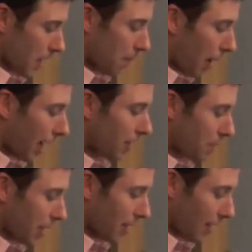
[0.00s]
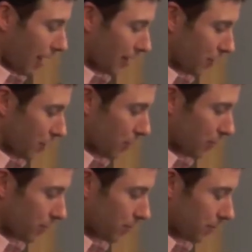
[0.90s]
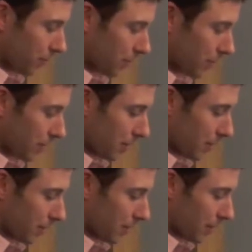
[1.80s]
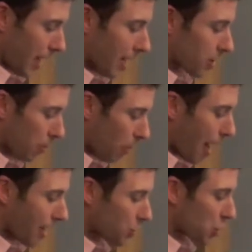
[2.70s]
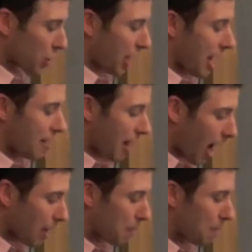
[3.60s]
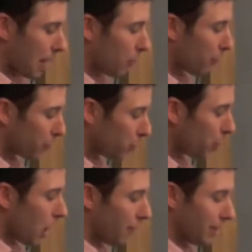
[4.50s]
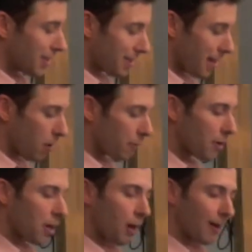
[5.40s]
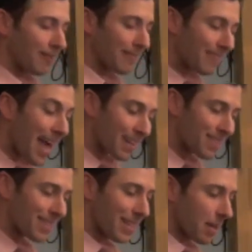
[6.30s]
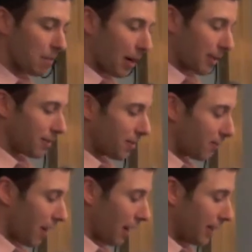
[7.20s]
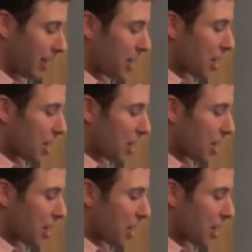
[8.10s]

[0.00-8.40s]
Abide in me and I in you. As the branch cannot bear fruit of itself unless it abides in the vine,